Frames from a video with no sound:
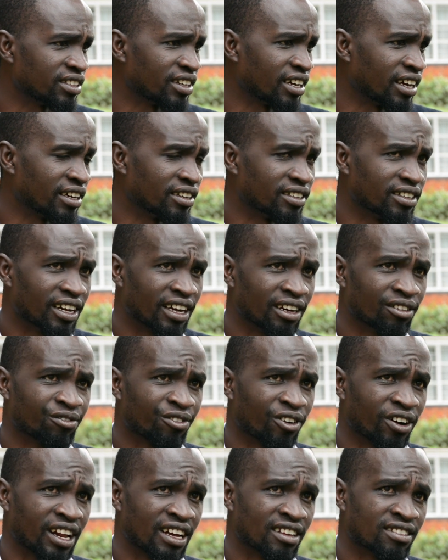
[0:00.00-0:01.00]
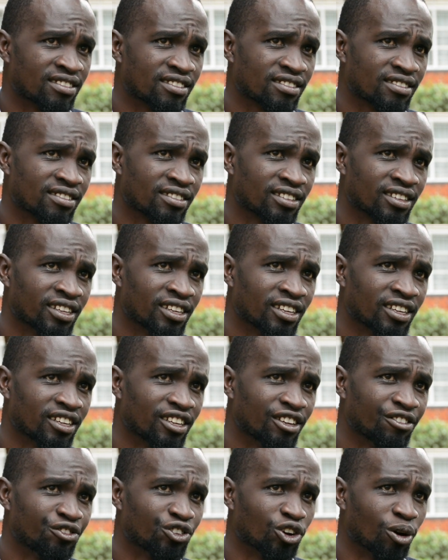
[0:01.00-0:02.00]
And, and for us,
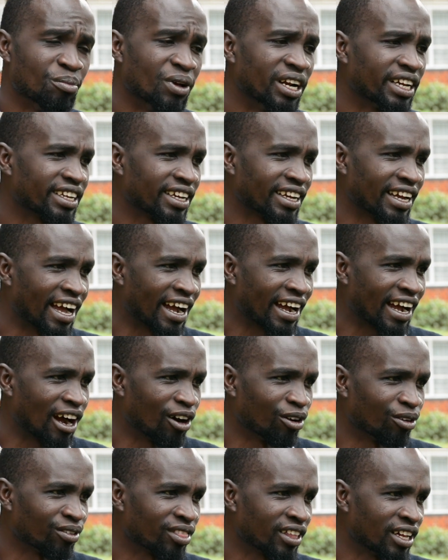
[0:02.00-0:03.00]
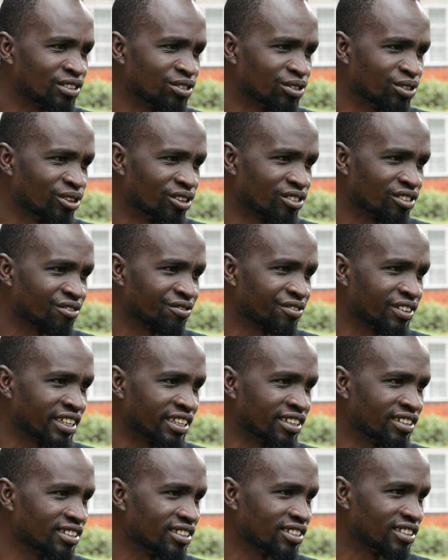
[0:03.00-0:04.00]
if you're milking a cow that you don't feed,